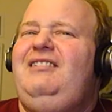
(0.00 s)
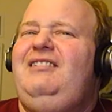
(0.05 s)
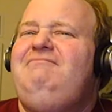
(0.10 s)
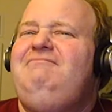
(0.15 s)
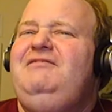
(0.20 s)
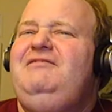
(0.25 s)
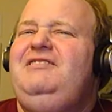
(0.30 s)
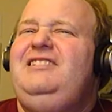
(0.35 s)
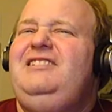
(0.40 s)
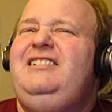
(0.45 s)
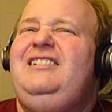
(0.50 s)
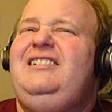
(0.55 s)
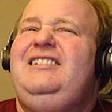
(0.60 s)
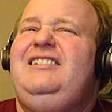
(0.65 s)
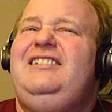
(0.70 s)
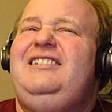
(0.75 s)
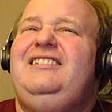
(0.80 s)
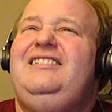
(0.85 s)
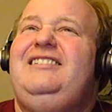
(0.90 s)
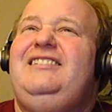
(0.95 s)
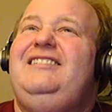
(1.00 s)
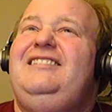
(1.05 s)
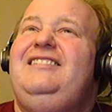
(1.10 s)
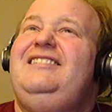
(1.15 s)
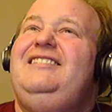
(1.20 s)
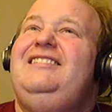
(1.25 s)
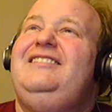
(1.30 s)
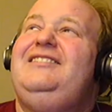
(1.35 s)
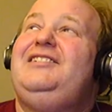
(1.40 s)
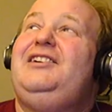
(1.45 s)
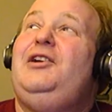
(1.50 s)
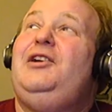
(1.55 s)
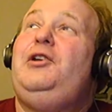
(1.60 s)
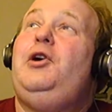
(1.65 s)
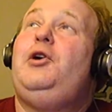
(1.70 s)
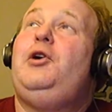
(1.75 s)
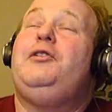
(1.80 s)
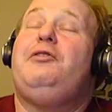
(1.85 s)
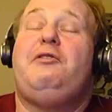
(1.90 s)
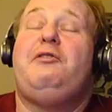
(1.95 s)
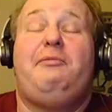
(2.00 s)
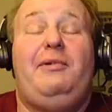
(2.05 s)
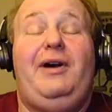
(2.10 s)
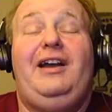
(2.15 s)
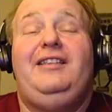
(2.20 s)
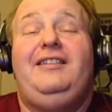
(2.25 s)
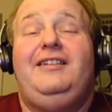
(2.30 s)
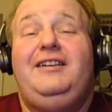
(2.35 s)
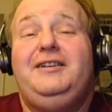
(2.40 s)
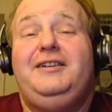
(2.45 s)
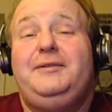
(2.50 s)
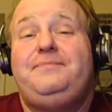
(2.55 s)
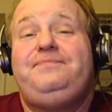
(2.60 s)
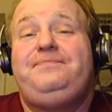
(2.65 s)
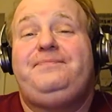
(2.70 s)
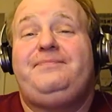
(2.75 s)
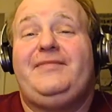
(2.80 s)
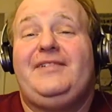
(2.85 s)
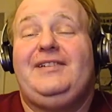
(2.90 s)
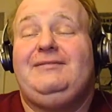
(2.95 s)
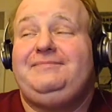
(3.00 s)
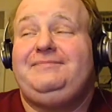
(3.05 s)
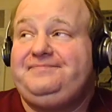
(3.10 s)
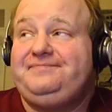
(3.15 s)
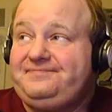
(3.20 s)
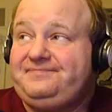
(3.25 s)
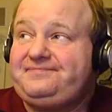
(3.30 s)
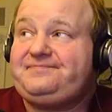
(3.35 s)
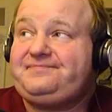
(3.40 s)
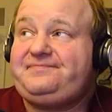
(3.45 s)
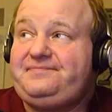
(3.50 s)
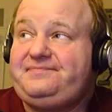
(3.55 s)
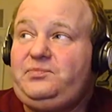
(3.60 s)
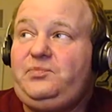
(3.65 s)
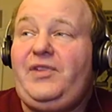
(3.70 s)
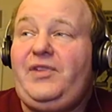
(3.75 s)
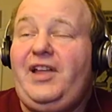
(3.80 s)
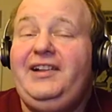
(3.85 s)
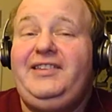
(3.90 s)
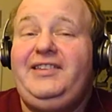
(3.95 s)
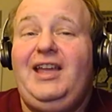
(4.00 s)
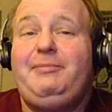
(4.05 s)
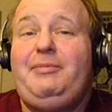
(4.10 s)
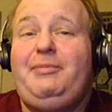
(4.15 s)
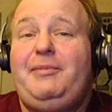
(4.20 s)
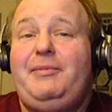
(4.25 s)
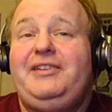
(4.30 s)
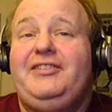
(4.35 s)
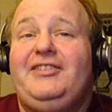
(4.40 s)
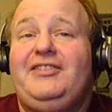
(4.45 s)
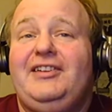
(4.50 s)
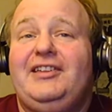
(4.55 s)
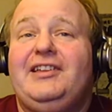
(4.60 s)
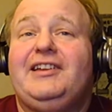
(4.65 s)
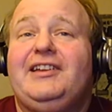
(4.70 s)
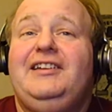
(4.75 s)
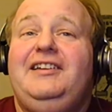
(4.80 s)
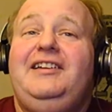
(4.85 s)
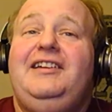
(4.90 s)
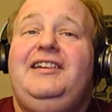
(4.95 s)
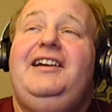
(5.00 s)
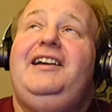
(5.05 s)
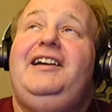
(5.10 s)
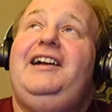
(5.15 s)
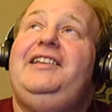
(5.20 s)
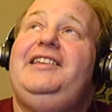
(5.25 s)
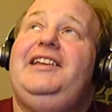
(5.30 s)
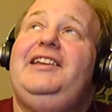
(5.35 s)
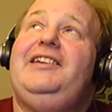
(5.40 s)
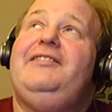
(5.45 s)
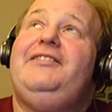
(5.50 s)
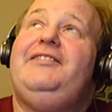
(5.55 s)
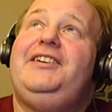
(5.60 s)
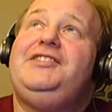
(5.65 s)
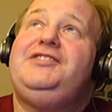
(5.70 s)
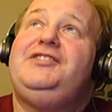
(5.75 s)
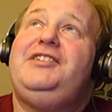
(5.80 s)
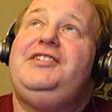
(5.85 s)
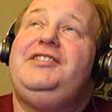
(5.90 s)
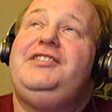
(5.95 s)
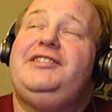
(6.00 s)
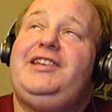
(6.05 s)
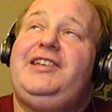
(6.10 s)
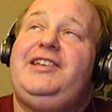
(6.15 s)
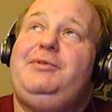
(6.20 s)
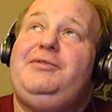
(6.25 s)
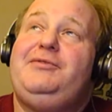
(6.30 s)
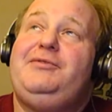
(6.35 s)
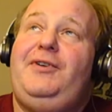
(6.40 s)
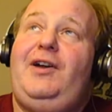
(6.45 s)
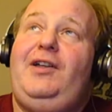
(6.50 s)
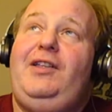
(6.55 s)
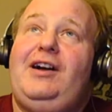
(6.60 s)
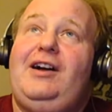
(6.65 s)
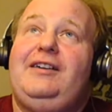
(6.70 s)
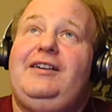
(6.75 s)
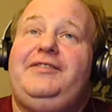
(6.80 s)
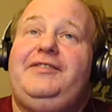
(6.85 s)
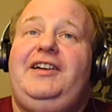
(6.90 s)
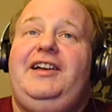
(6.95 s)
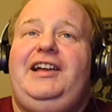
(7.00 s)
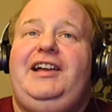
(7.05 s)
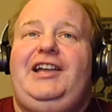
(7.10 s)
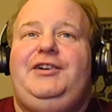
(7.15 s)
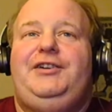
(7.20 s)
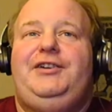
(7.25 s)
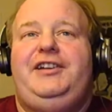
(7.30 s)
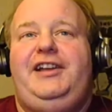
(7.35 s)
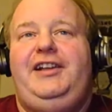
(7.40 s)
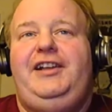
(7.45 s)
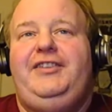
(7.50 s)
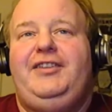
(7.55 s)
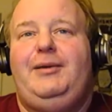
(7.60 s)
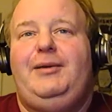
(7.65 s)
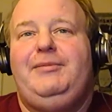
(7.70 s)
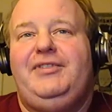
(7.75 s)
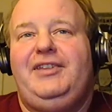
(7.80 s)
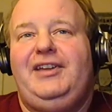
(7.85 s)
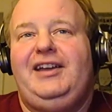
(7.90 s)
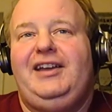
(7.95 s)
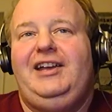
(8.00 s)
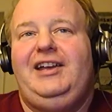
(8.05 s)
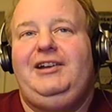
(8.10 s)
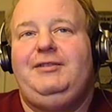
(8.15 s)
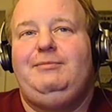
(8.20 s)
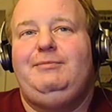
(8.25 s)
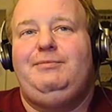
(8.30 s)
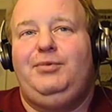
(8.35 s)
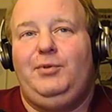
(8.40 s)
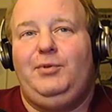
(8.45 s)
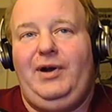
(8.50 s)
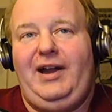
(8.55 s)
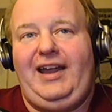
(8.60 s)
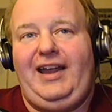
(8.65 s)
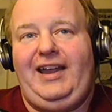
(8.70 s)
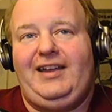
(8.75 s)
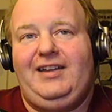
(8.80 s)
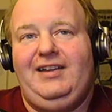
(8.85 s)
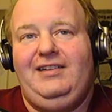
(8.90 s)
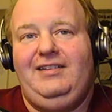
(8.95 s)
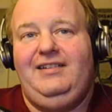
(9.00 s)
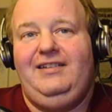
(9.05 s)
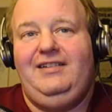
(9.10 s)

No, because with my luck, I tape them on the ceiling, and then eventually the tape would fall off. It would hit something, it would break,